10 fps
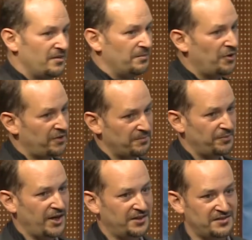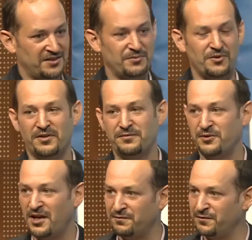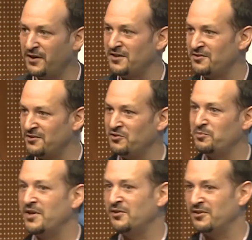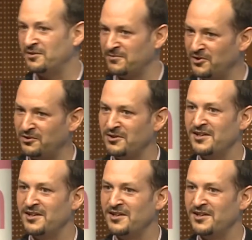both in practice and both if you have friends and you speak to them,